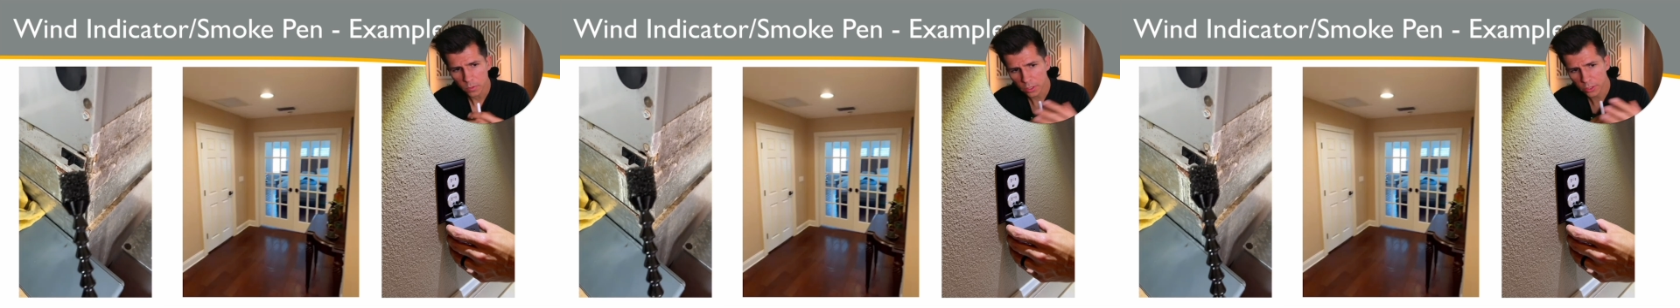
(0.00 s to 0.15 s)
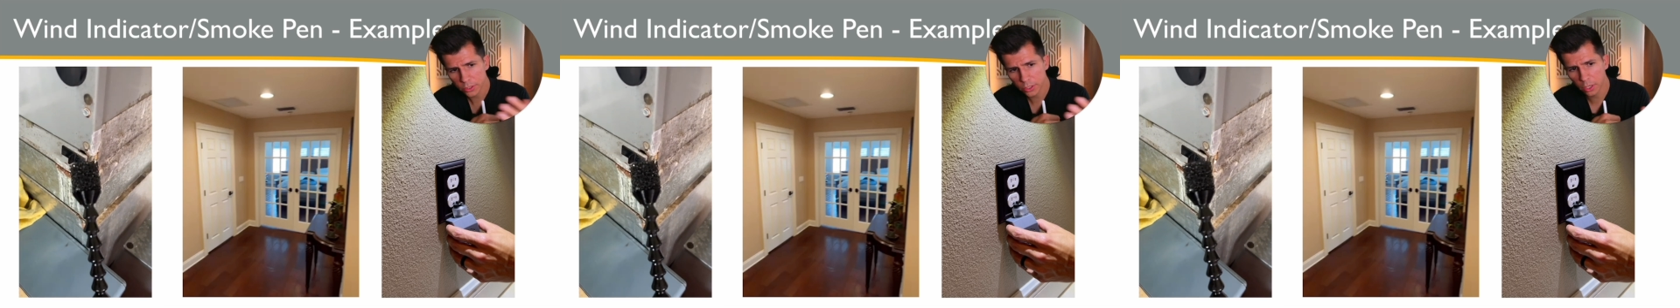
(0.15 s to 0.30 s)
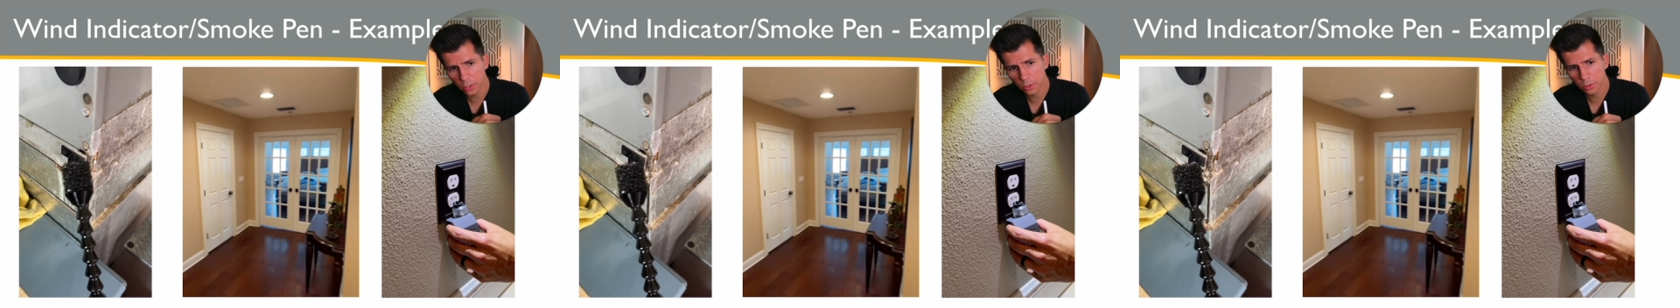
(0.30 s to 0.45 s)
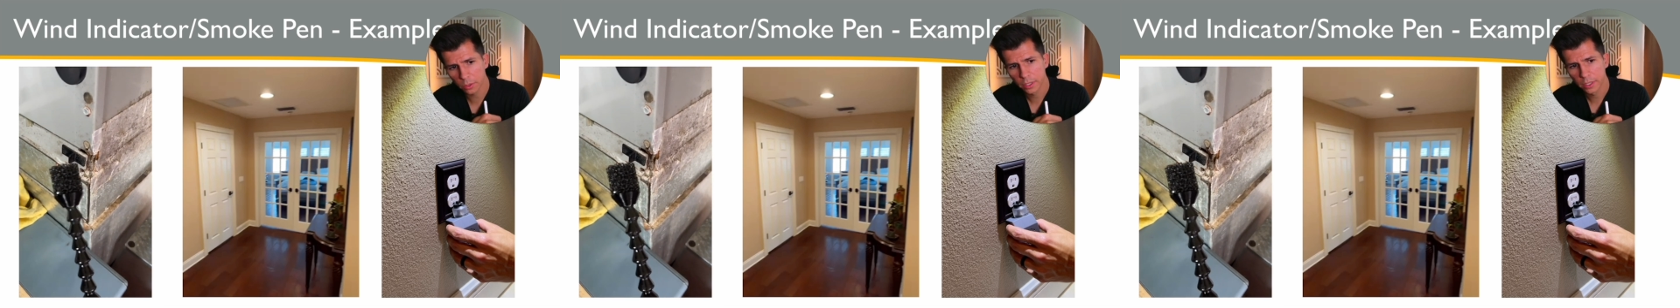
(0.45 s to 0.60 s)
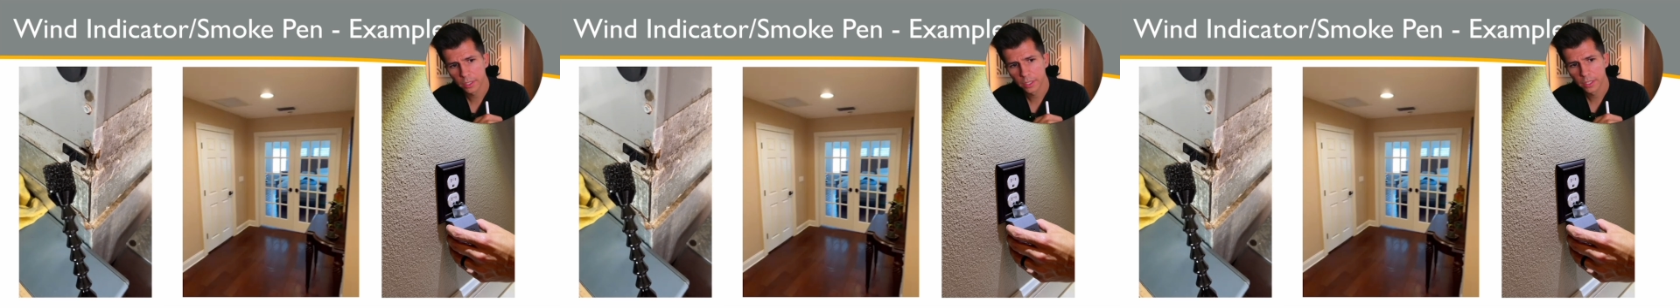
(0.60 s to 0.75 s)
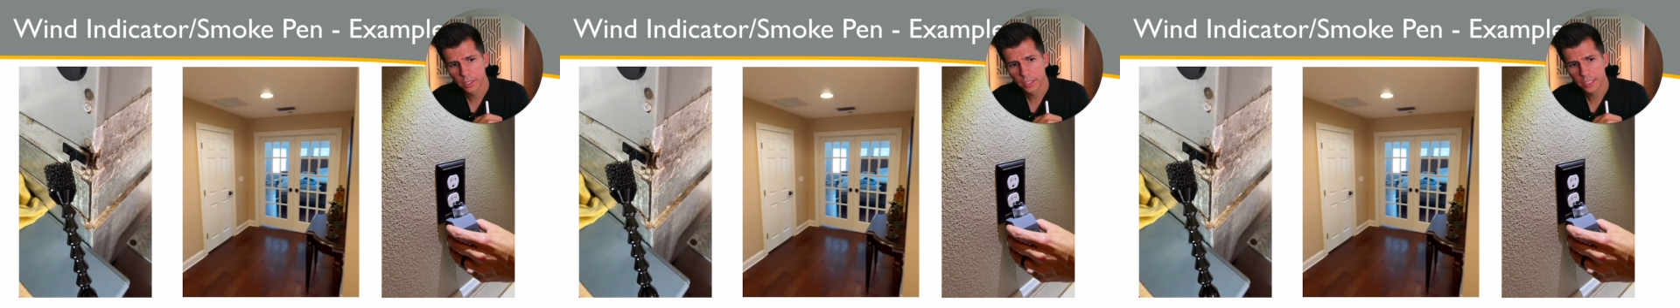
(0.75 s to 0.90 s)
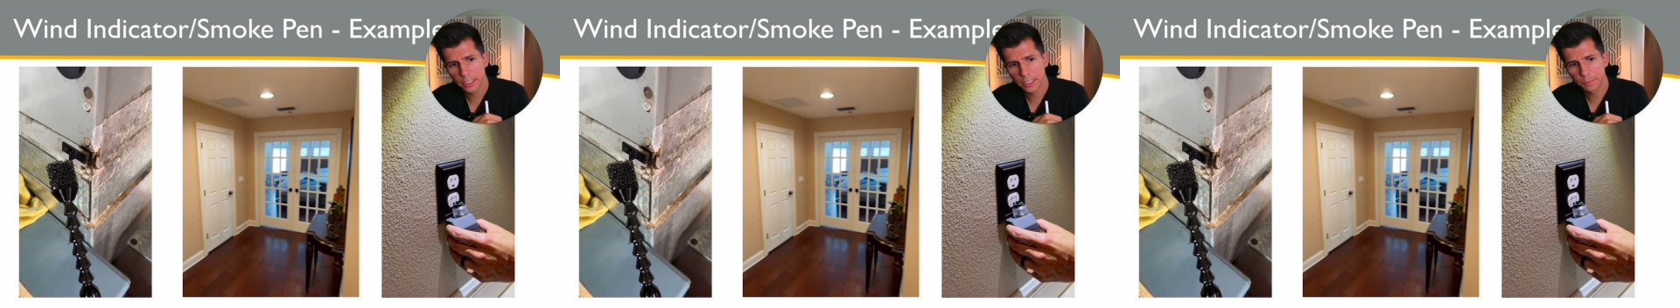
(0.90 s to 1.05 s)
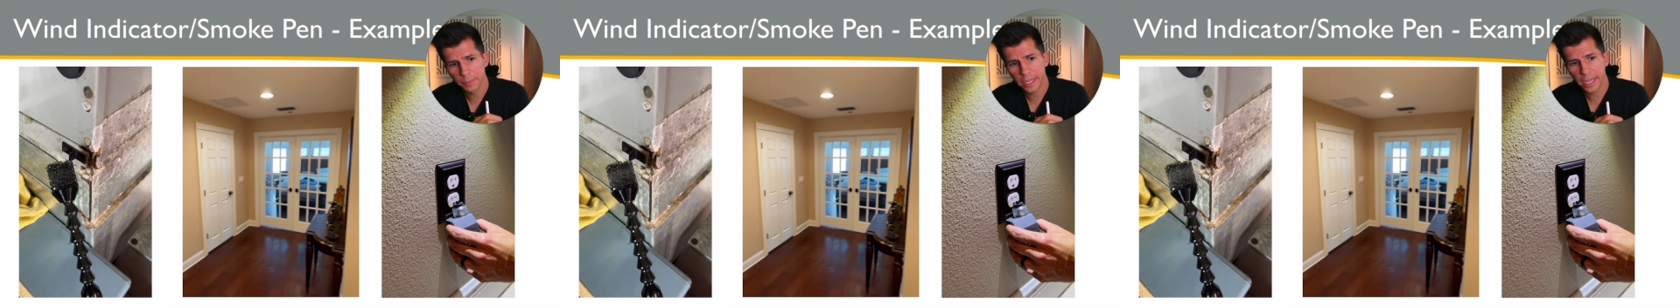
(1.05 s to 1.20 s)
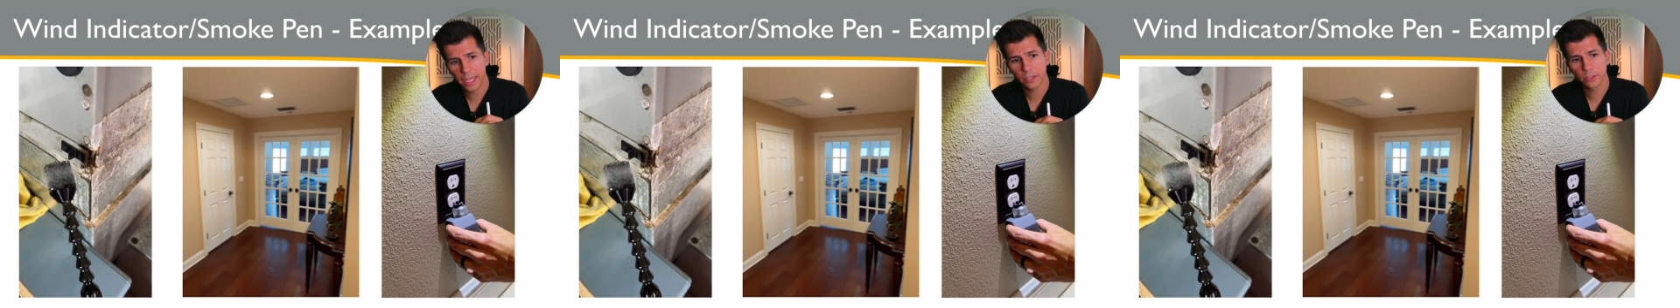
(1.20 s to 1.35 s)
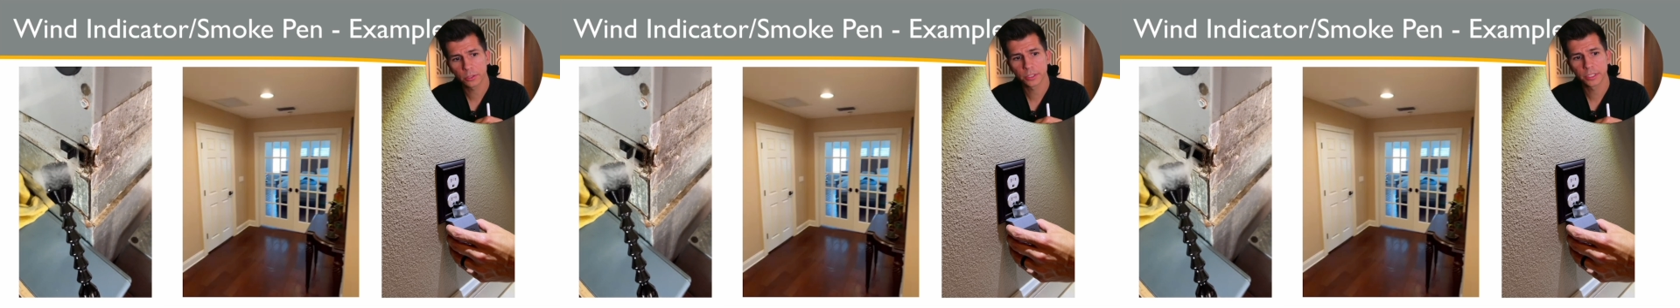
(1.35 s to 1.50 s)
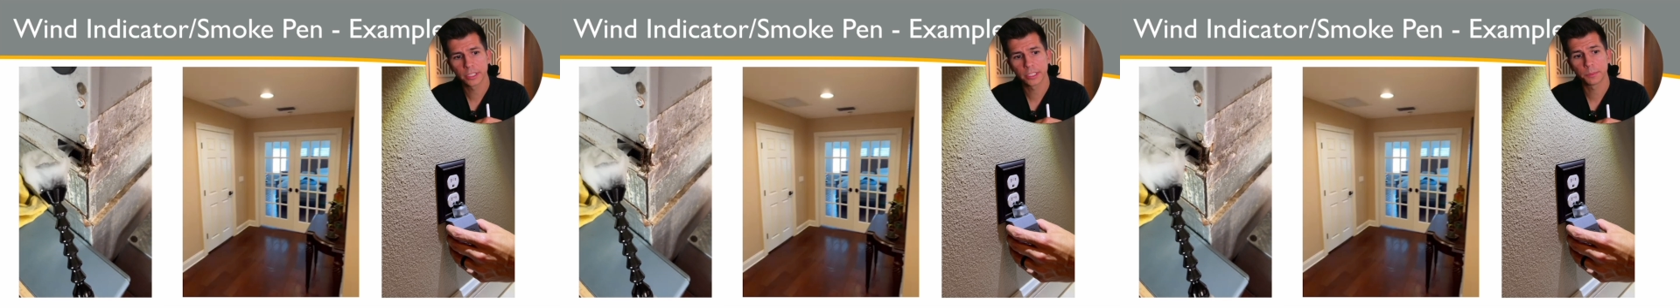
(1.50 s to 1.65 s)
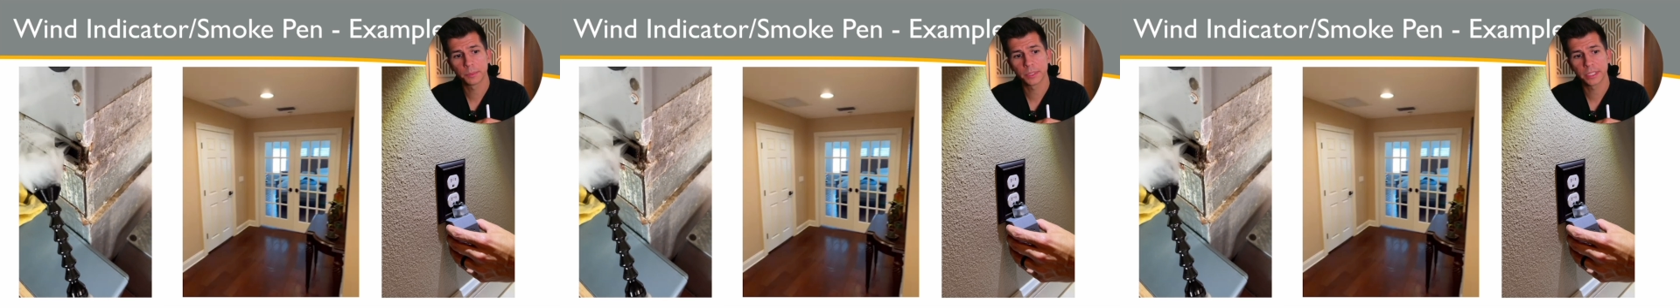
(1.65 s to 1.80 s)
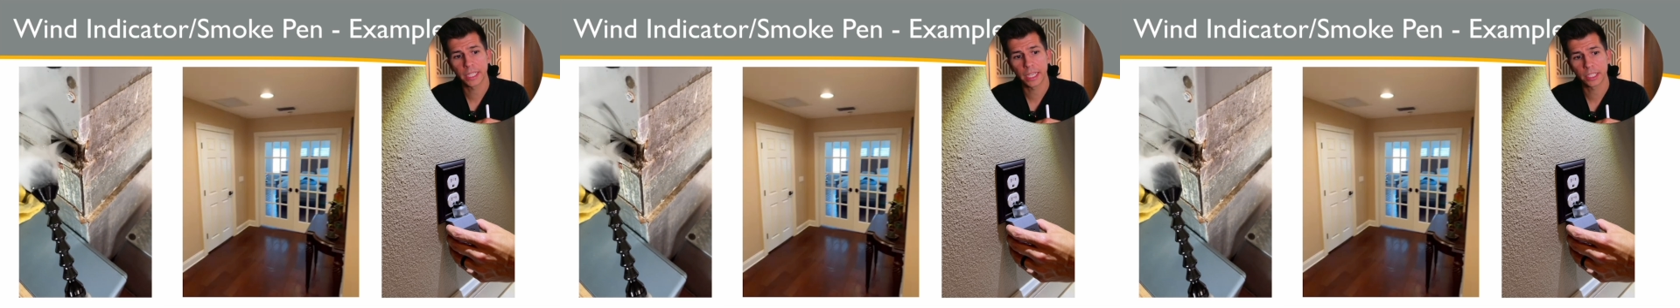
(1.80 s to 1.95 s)
So this mechanical
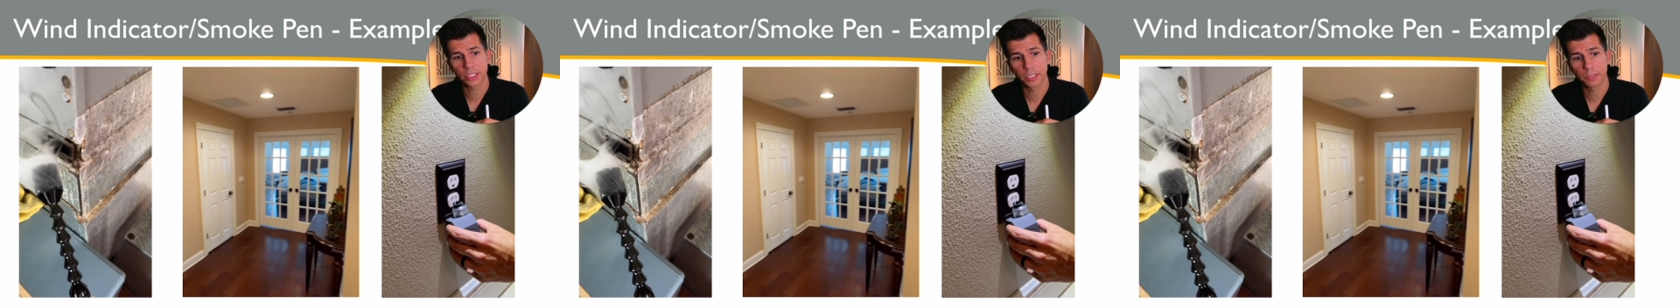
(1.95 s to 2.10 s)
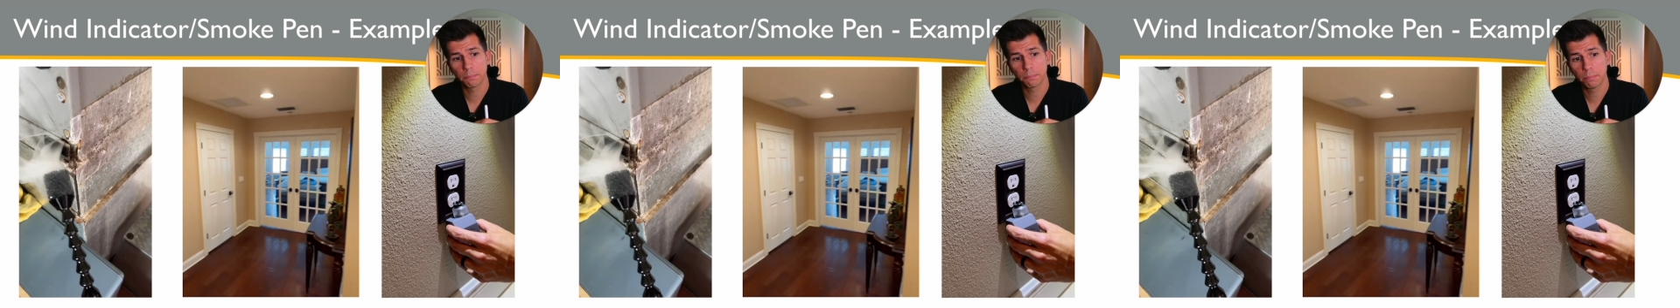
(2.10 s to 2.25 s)
system is actually